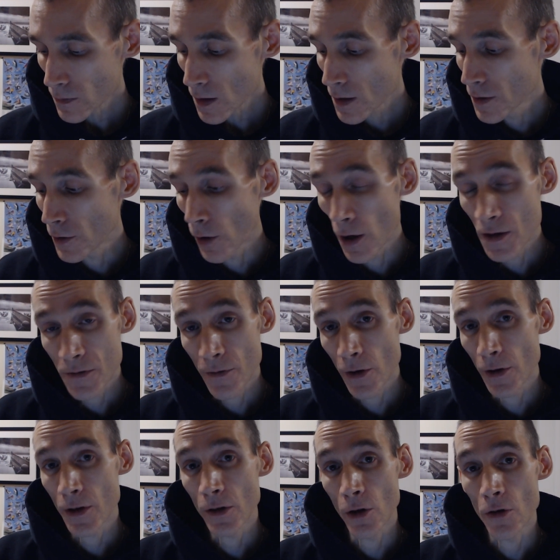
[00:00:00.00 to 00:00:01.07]
You know, I was
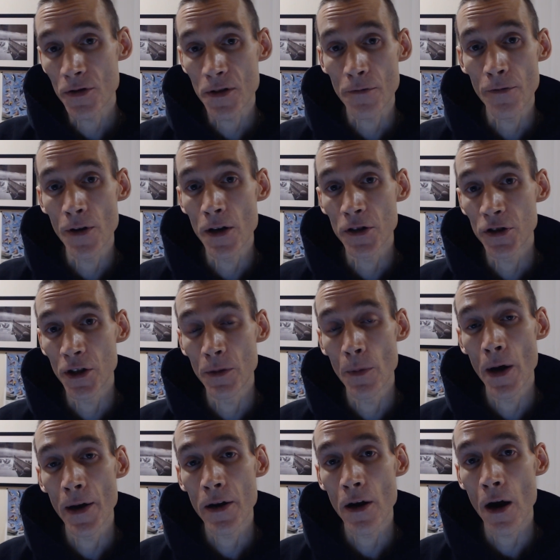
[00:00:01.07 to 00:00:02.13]
very close to finishing
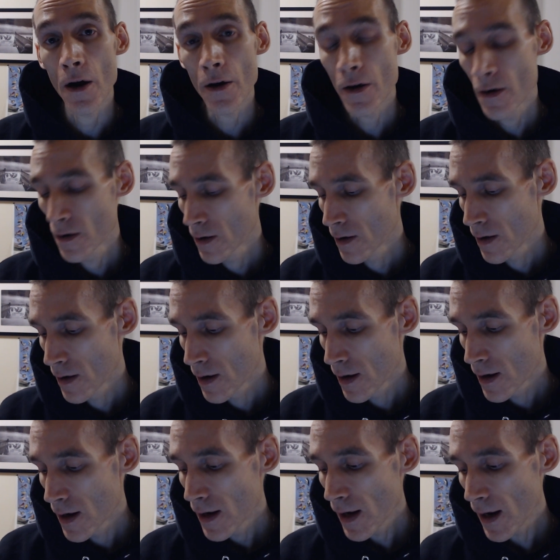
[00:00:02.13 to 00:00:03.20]
my car,
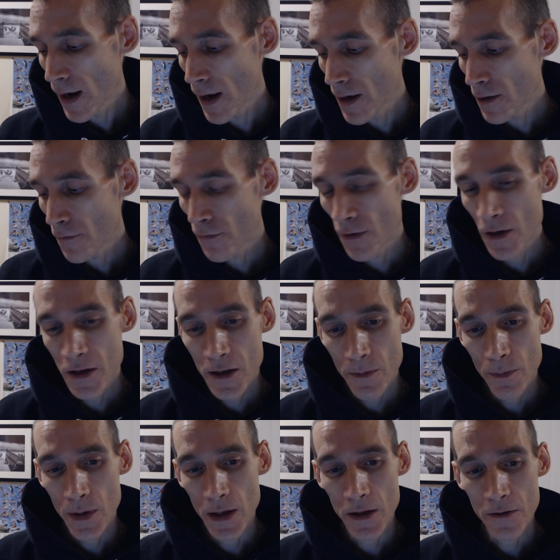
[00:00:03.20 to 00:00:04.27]
and if this
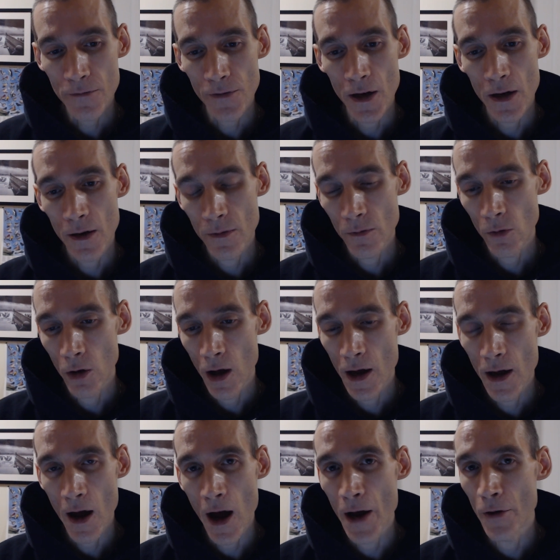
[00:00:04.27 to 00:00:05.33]
piece fit, well,
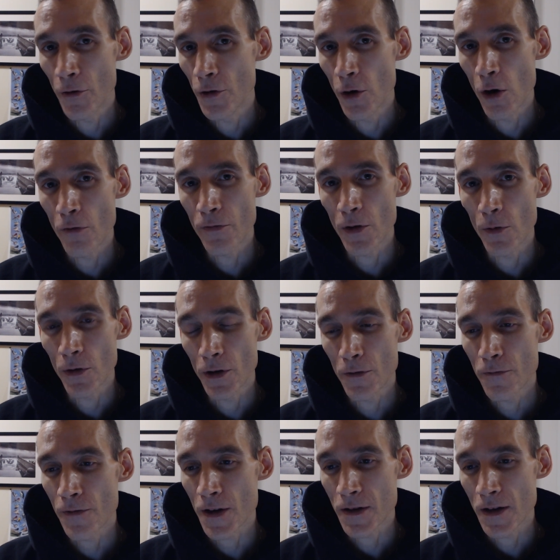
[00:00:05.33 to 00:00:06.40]
I don't know if it would have
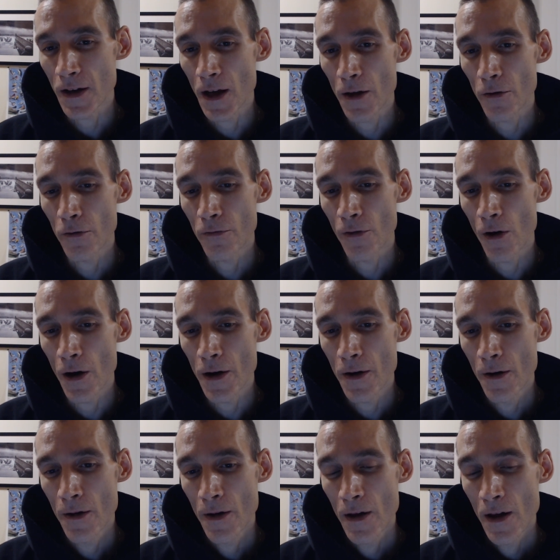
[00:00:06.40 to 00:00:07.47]
fit together fine,
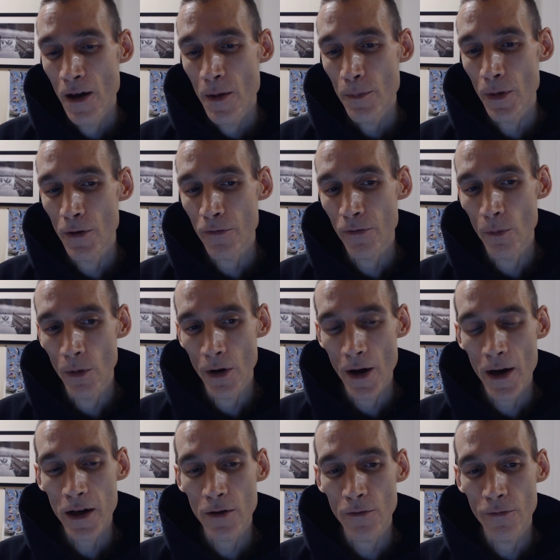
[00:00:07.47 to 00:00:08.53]
but from what
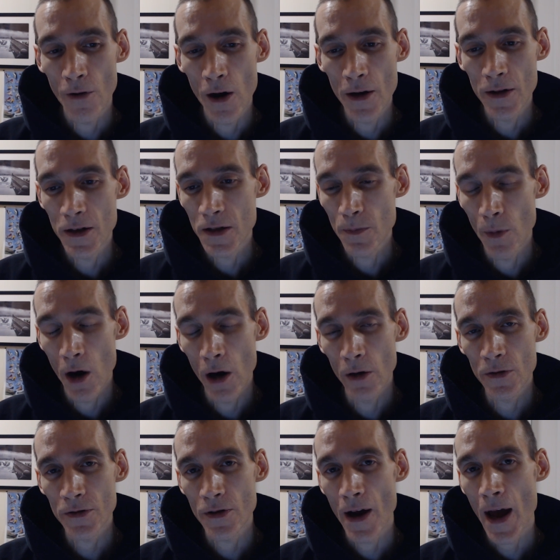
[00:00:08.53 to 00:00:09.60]
I can find, these
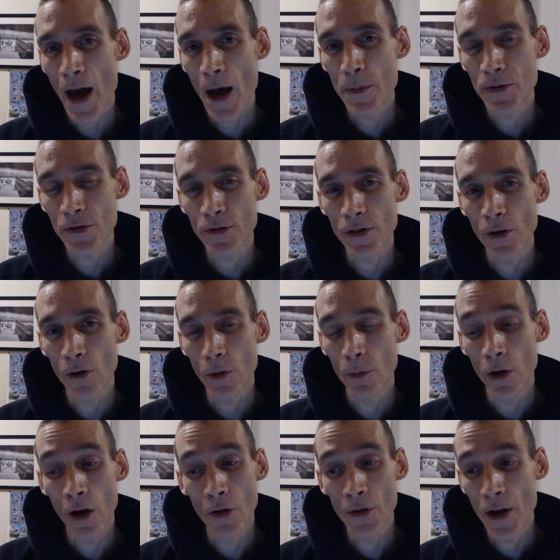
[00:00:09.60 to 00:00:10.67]
models are absolutely
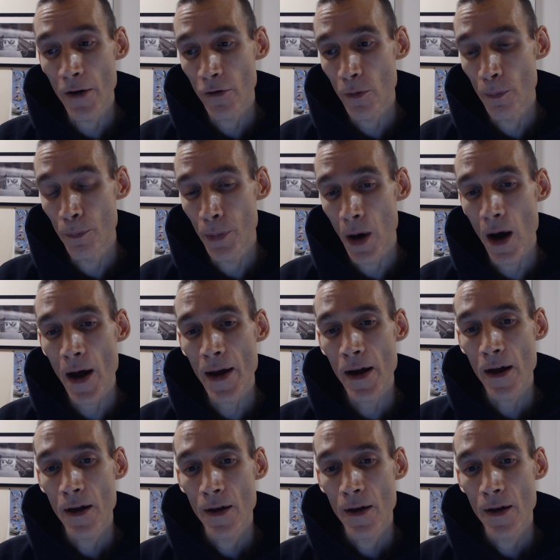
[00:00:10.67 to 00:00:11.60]
horrible. I'll never buy